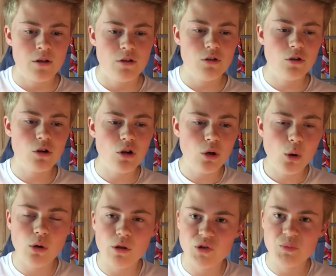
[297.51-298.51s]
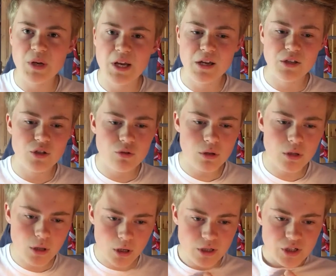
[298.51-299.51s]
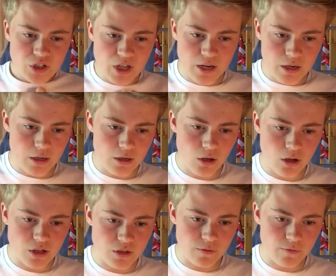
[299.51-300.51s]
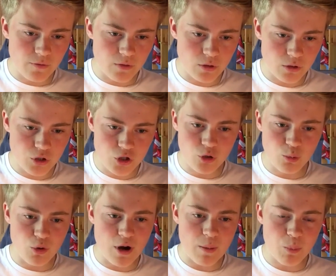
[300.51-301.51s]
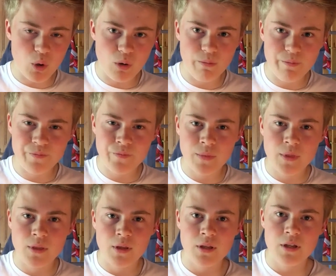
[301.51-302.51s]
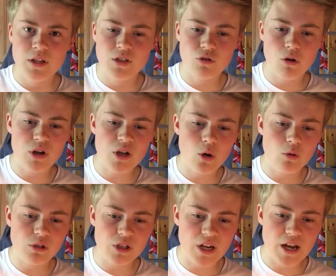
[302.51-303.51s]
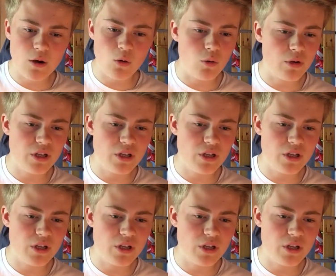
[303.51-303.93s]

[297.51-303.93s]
You look at a lot of those players, you can understand that likes of Chubarak Pom, he's growing older now.